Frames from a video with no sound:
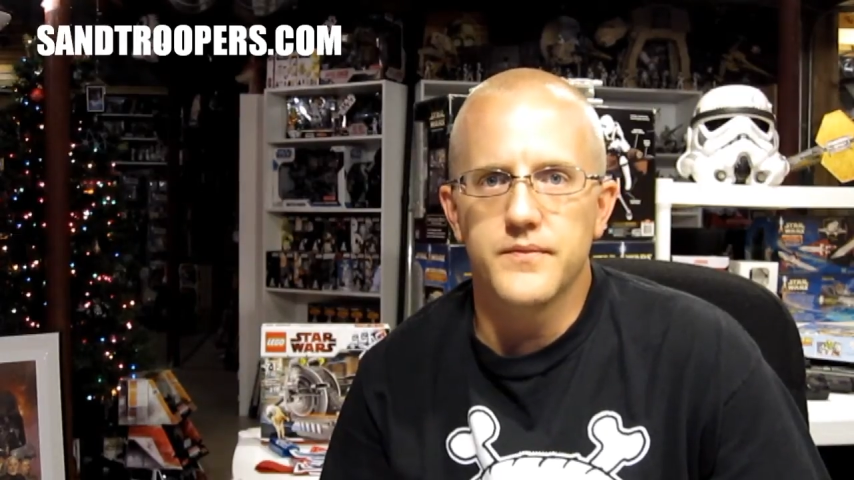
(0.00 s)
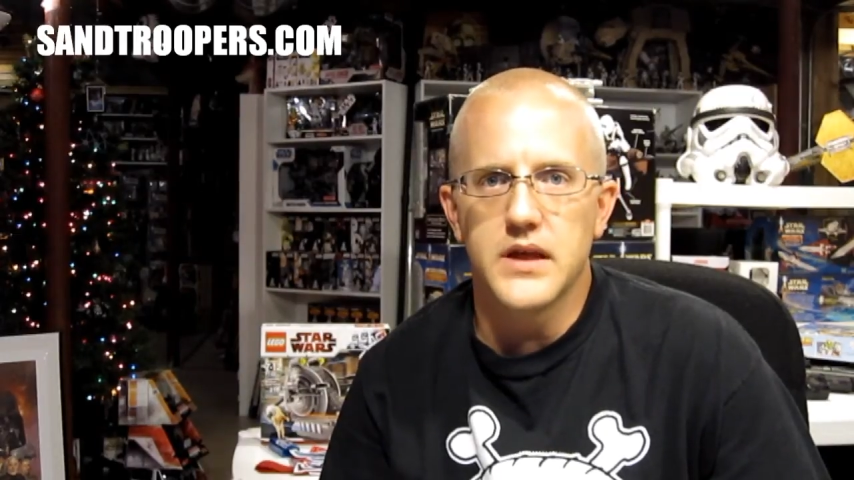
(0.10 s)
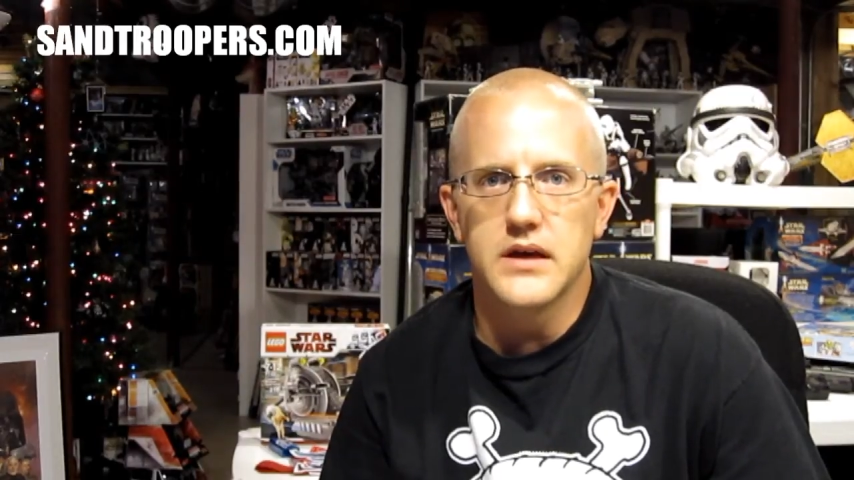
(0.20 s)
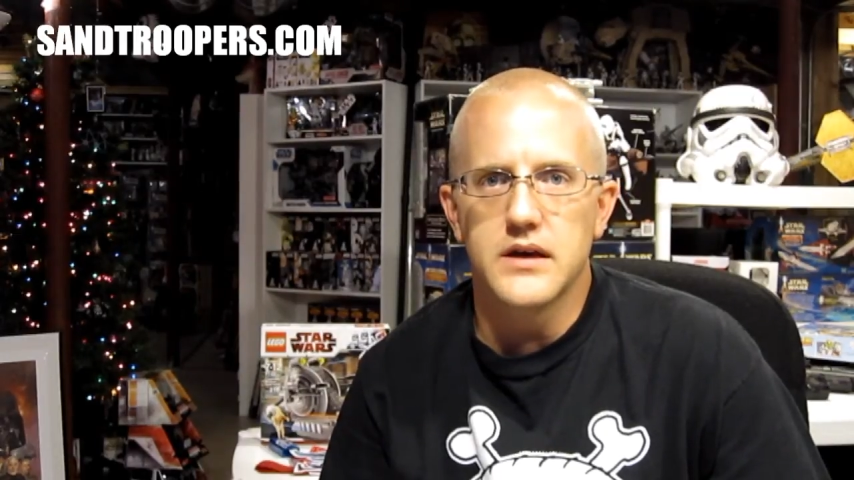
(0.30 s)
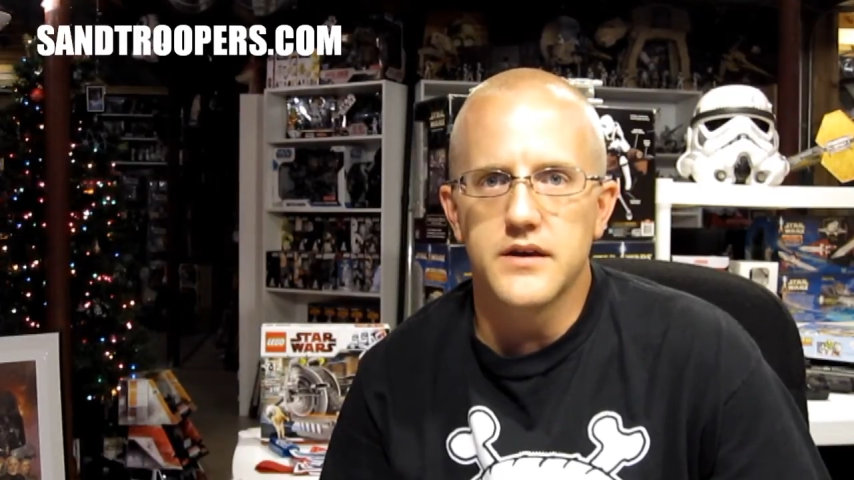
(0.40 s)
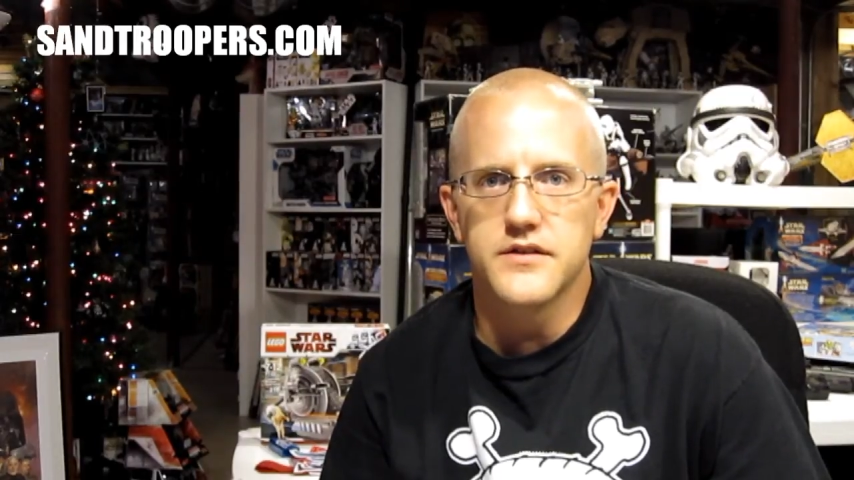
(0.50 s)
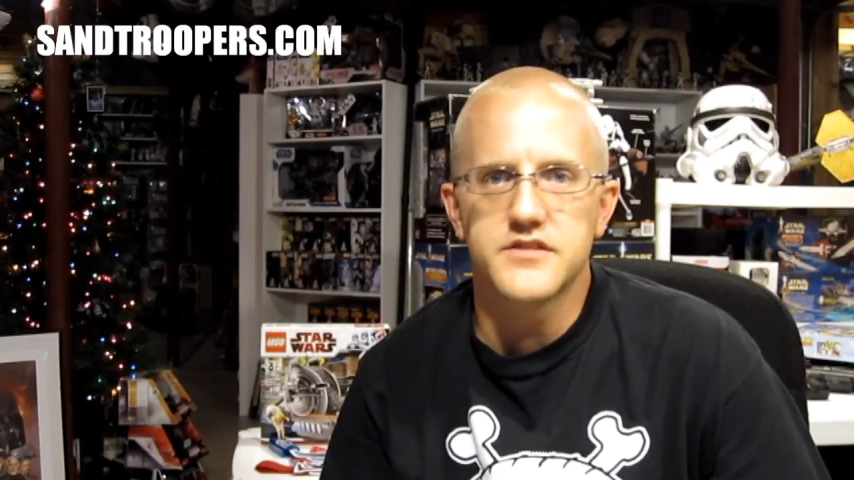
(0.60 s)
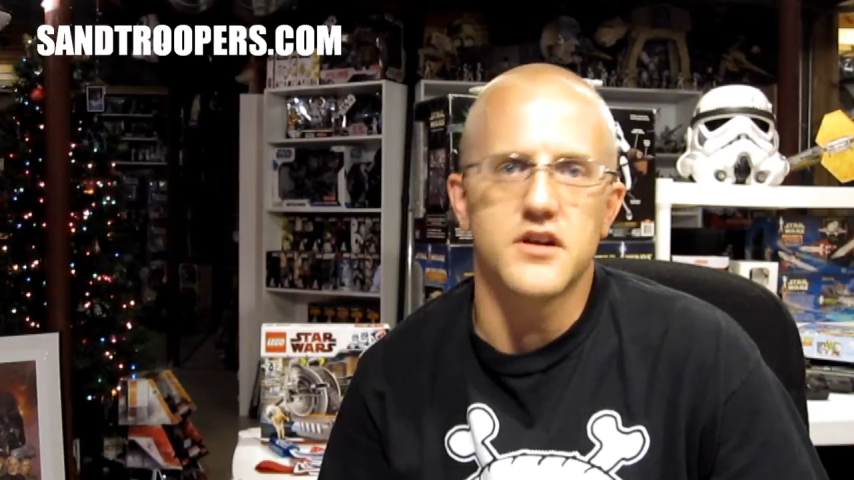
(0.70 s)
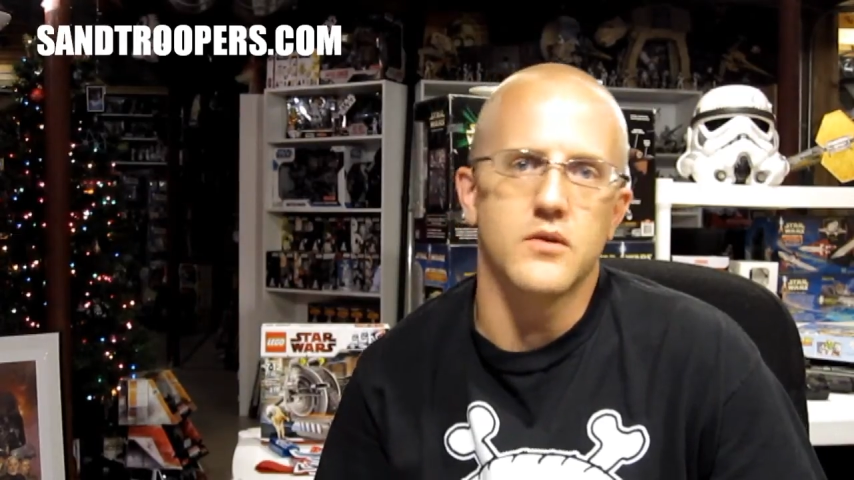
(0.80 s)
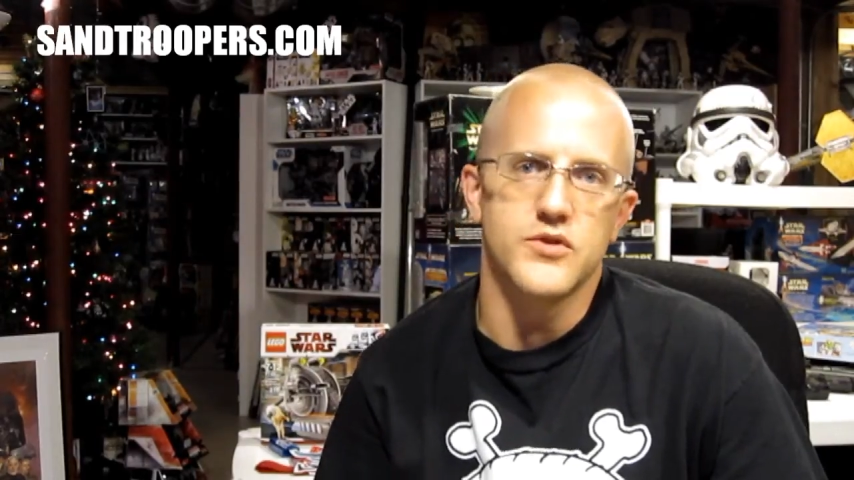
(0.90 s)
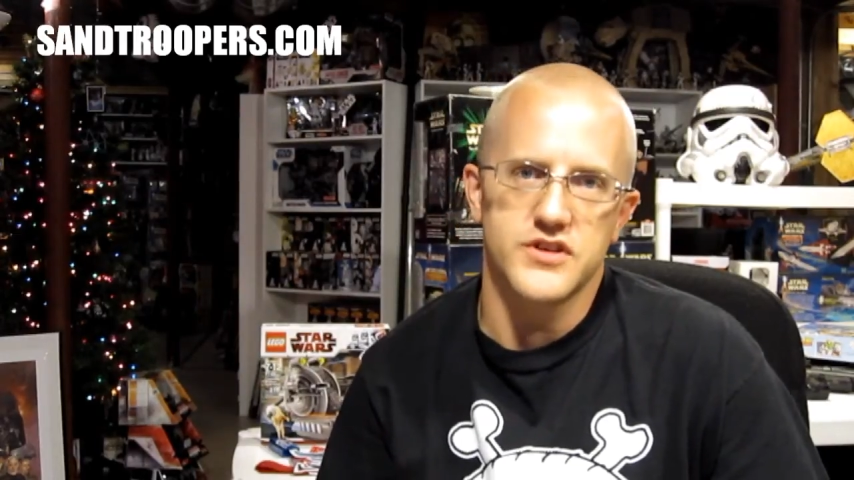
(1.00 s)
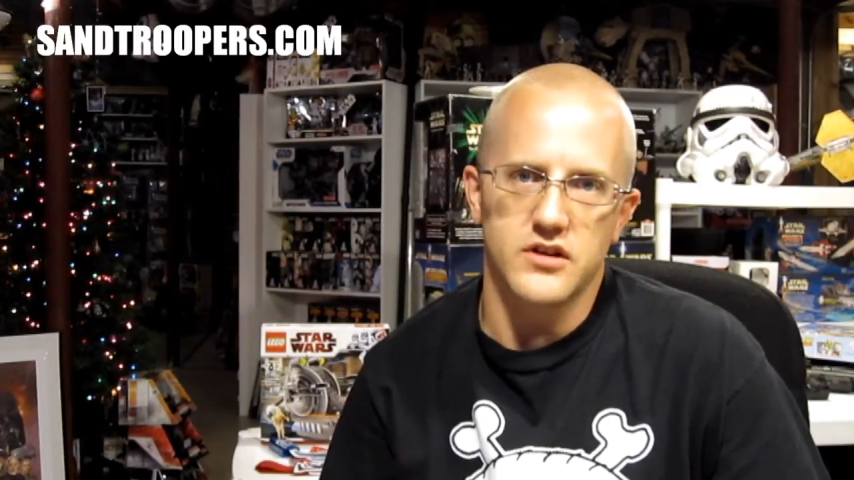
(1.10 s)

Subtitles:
the Star Wars